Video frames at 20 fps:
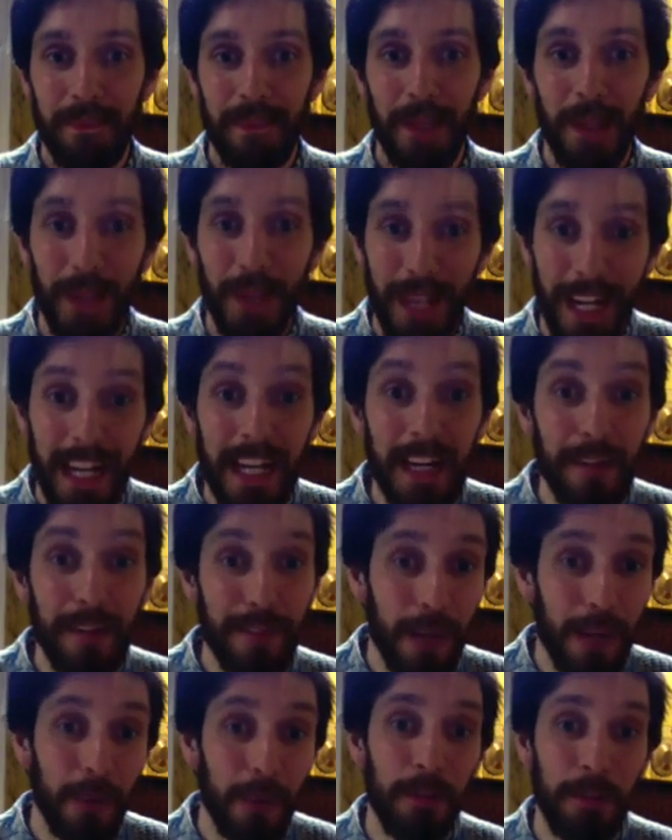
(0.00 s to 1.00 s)
Okay, if
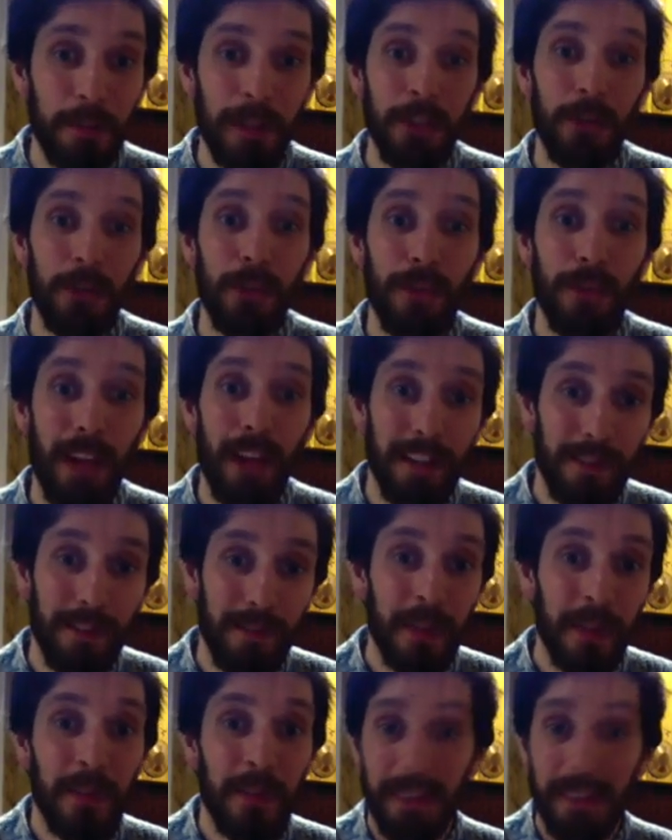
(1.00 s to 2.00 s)
that was a bit too fast
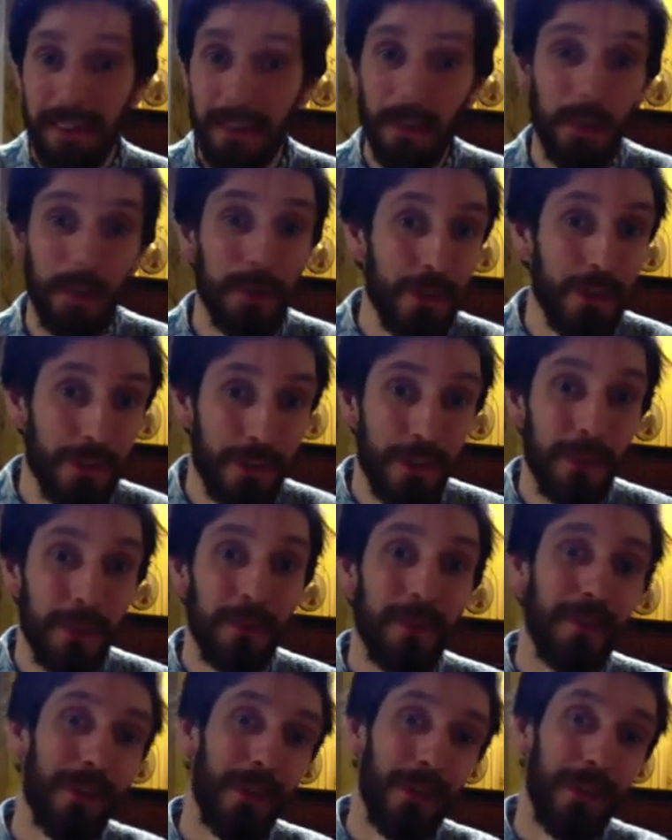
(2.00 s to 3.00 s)
for you, this is on
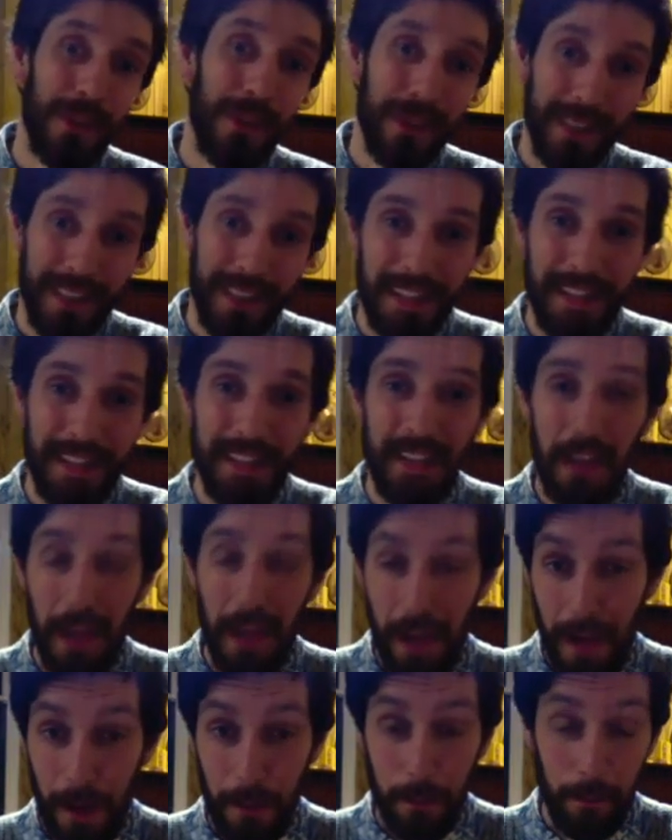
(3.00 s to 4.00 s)
YouTube, so you can
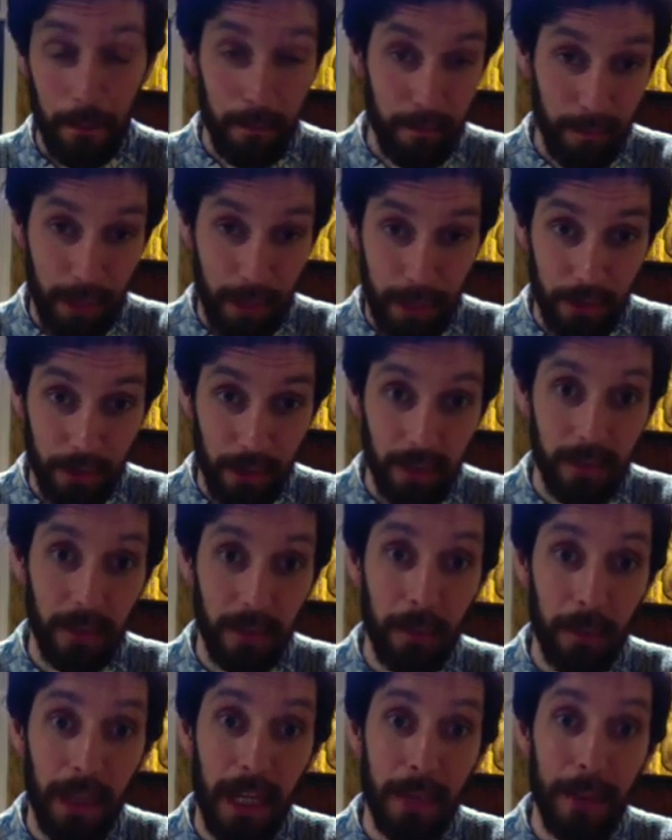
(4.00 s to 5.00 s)
adjust
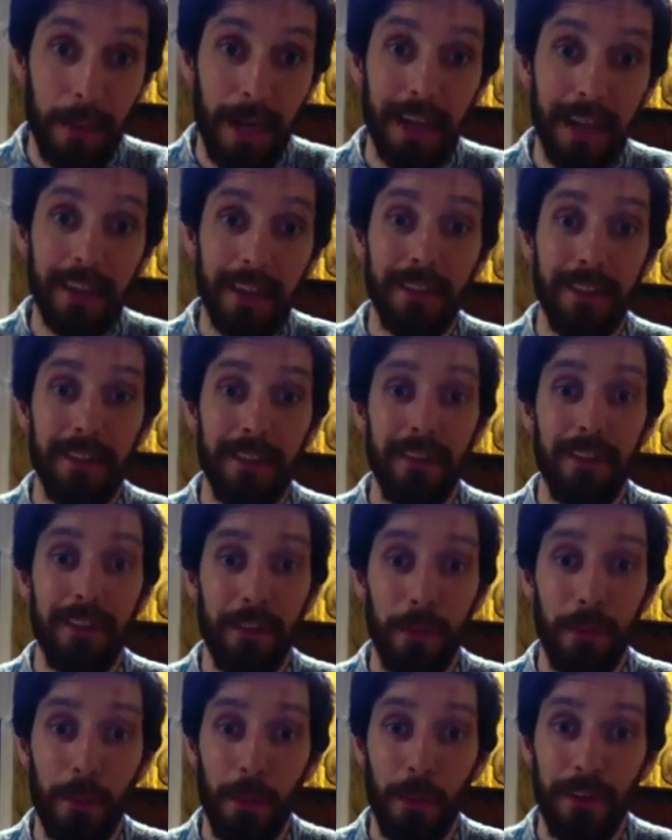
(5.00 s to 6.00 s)
the playback to
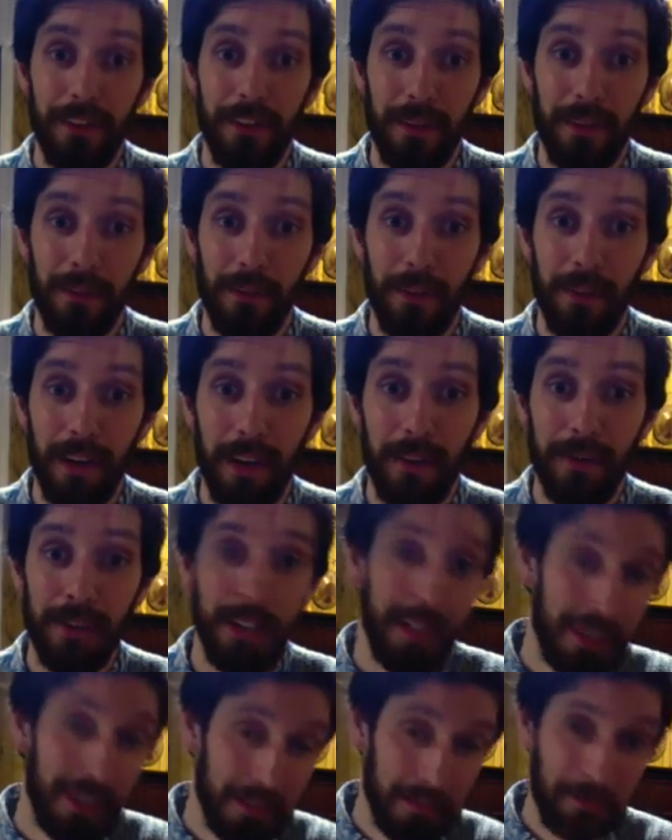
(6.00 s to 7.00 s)
0.75
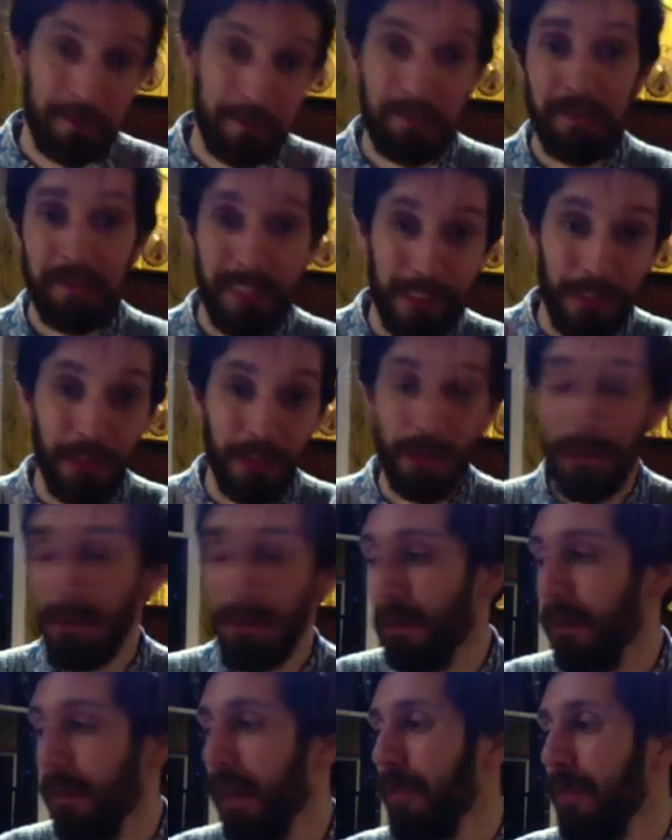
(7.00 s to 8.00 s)
and just go
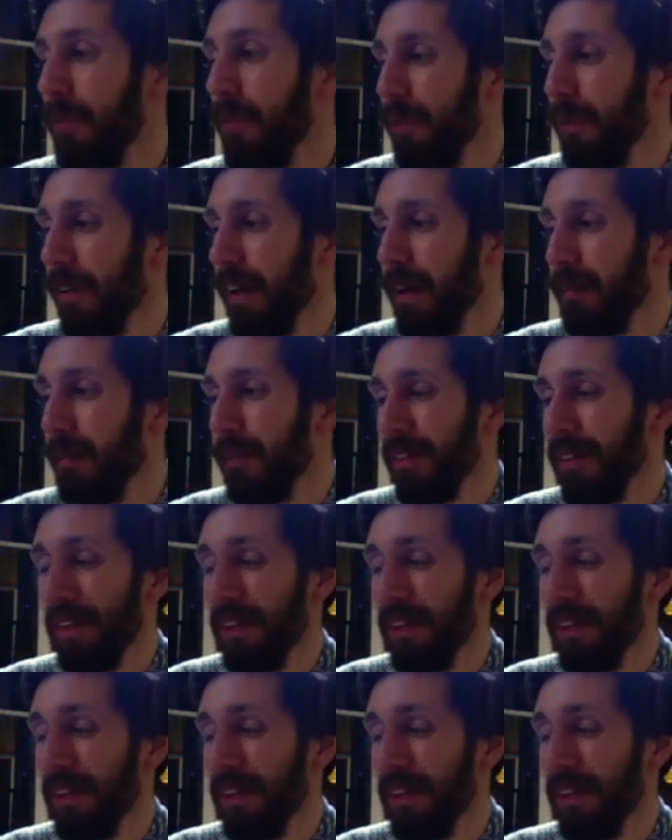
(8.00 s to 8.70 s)
through that a few times.